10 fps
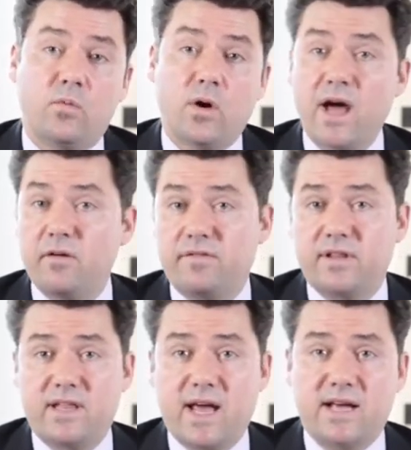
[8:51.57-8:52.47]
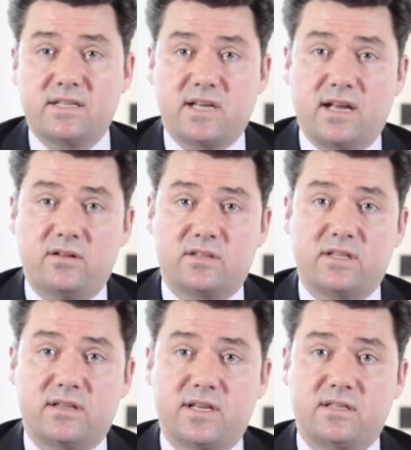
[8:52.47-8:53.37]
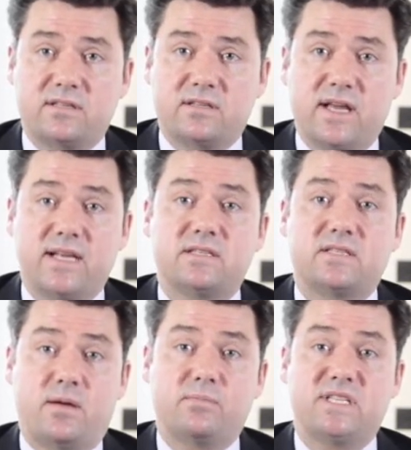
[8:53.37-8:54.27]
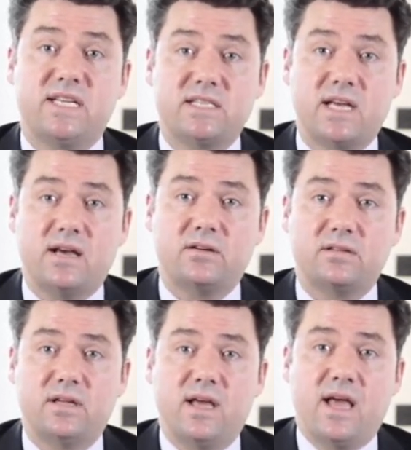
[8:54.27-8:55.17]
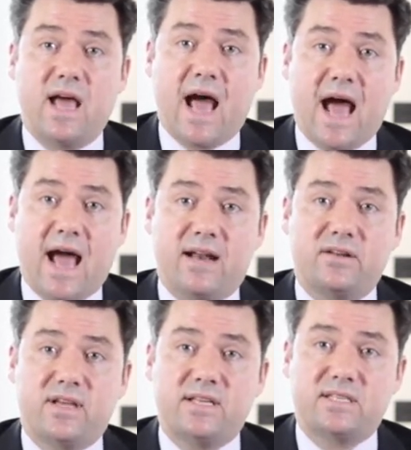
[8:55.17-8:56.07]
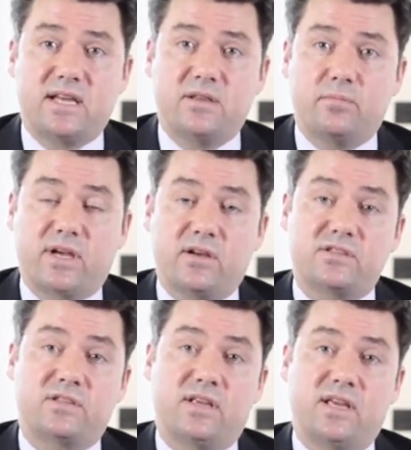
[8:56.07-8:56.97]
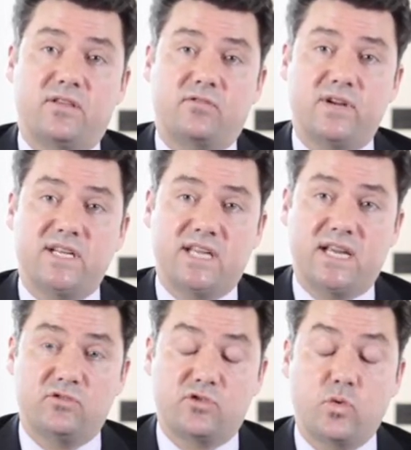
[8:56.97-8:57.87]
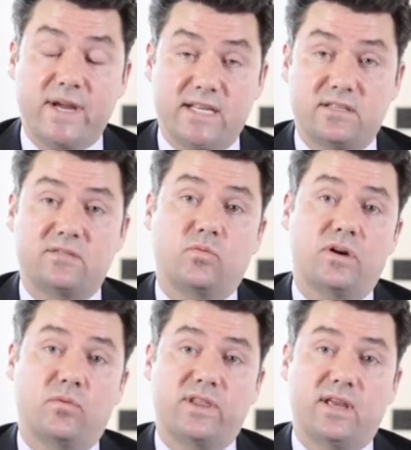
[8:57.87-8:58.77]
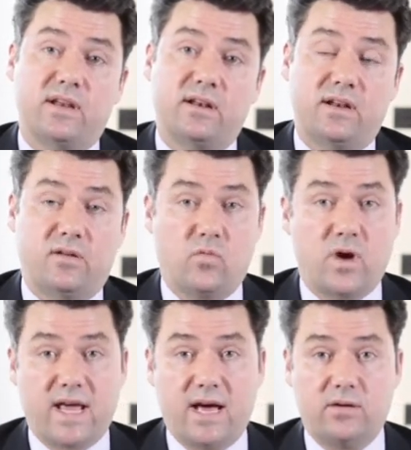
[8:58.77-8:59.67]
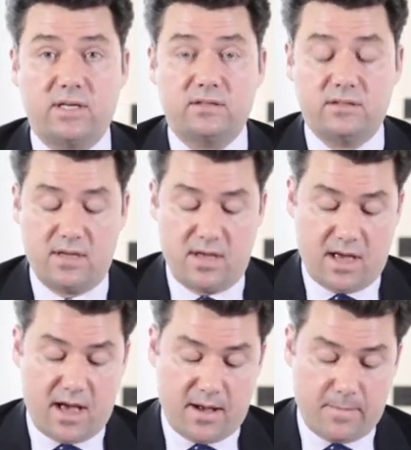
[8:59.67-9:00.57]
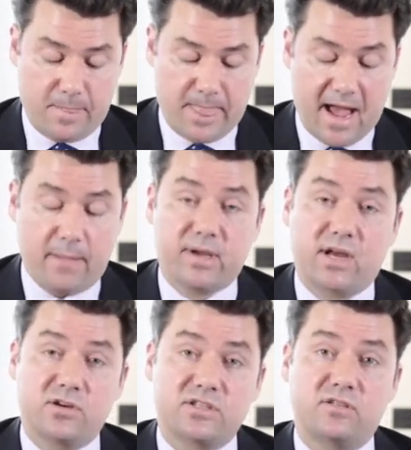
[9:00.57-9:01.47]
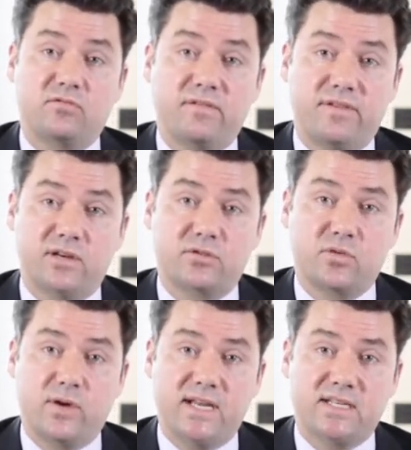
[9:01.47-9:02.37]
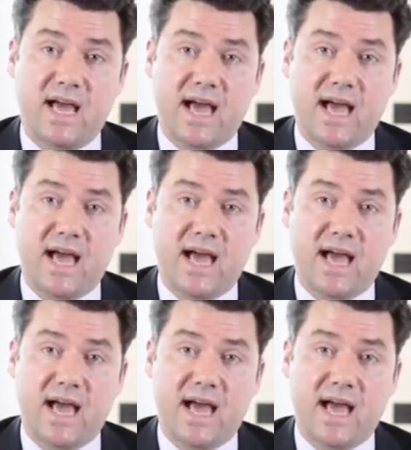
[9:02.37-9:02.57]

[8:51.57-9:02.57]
Well, helpfully, the ASA looked at this in some detail, and they said that because the three tweets were within one hour, um, and because the reveal tweet